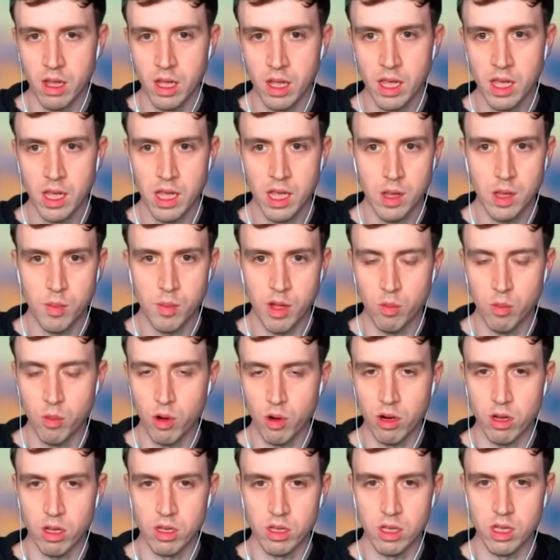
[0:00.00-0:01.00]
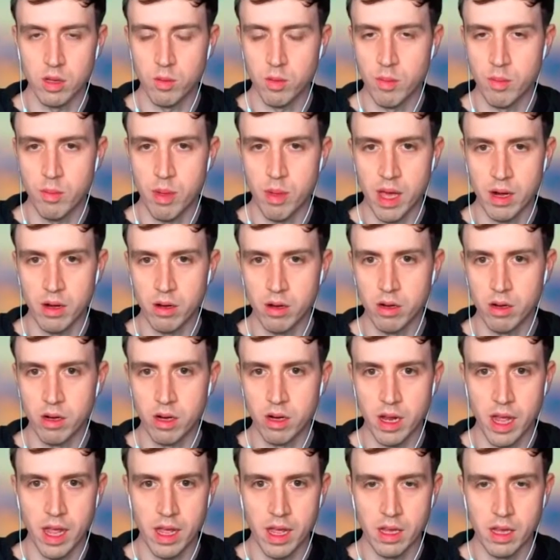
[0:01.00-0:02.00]
it might work a little bit
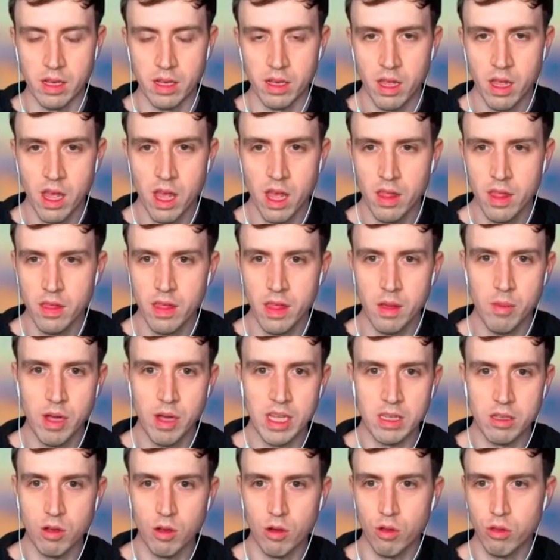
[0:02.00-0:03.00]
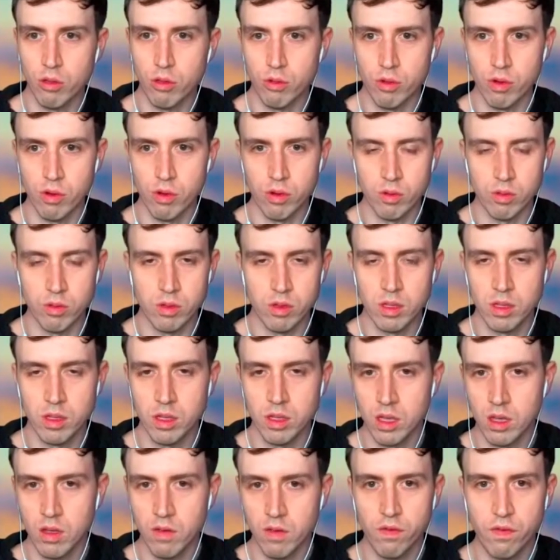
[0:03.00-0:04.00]
better. And they might go through
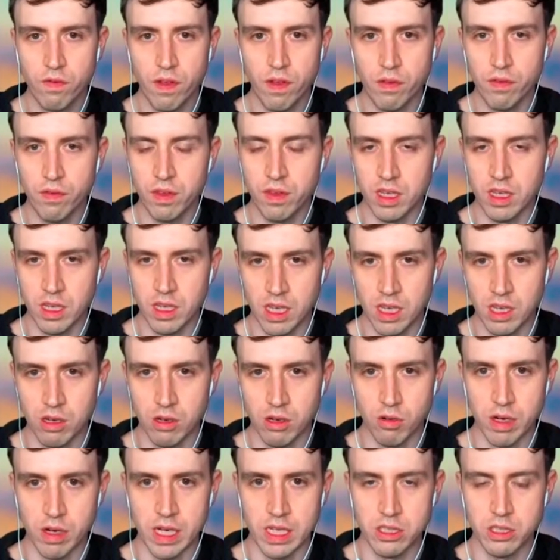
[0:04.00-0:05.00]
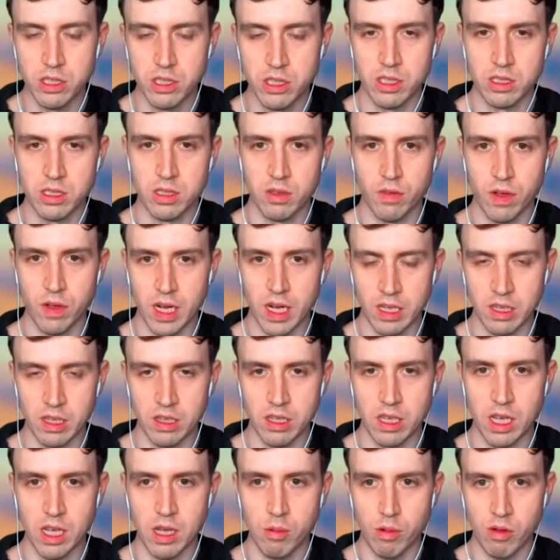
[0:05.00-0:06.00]
50 iterations of an
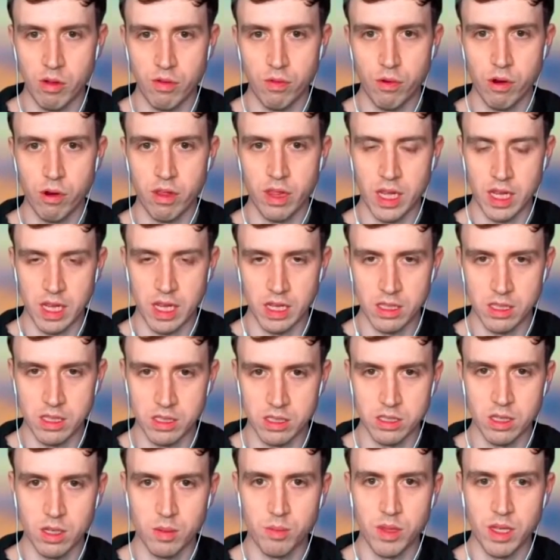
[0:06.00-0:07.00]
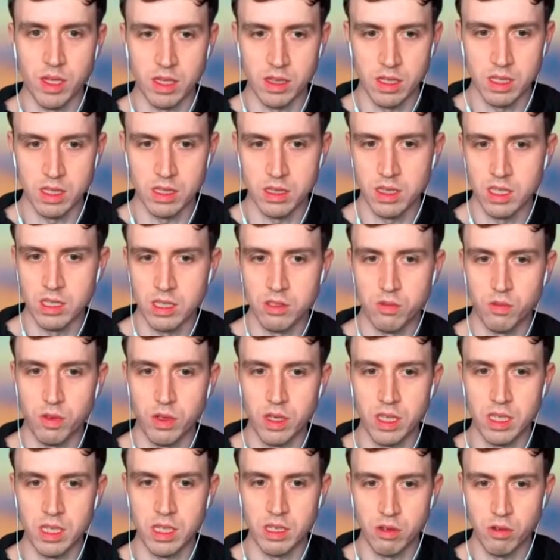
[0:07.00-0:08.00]
idea before they get to something that's
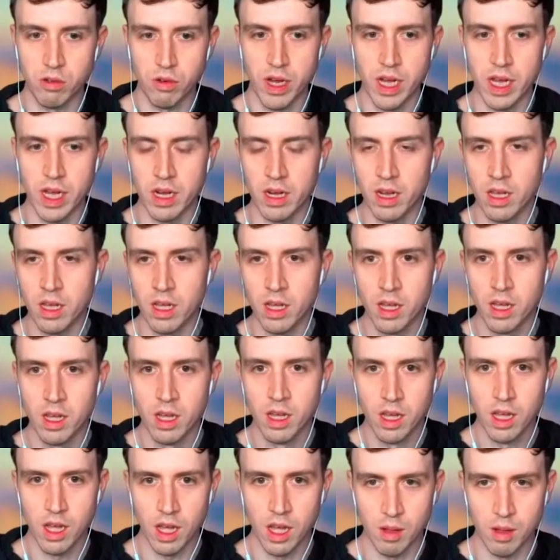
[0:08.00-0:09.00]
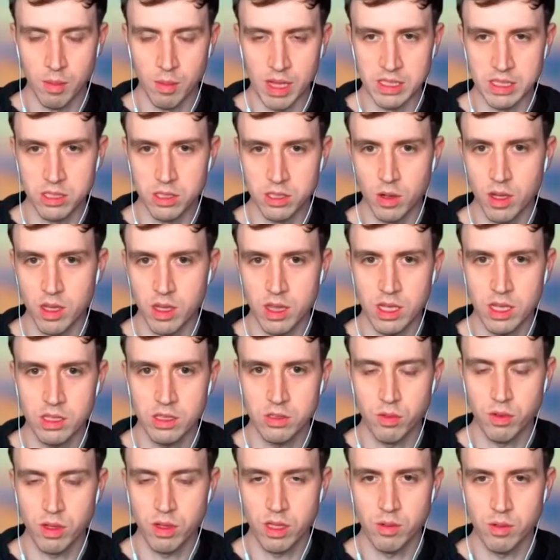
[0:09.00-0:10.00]
really great. And so I think it's
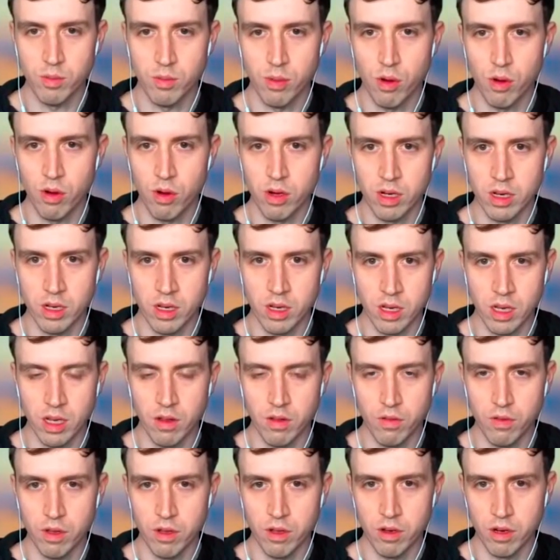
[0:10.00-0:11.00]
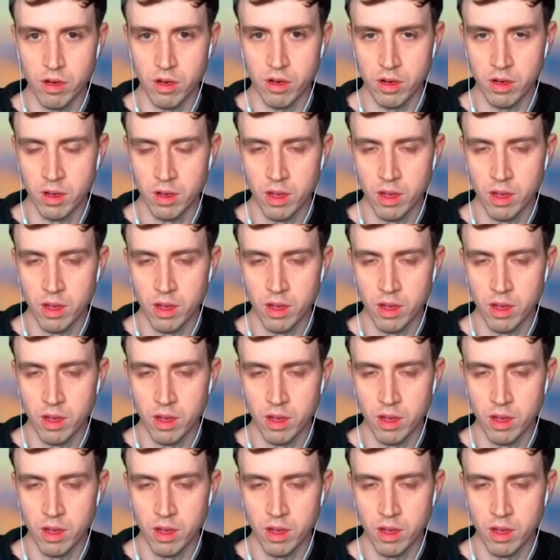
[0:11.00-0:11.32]
really important if you're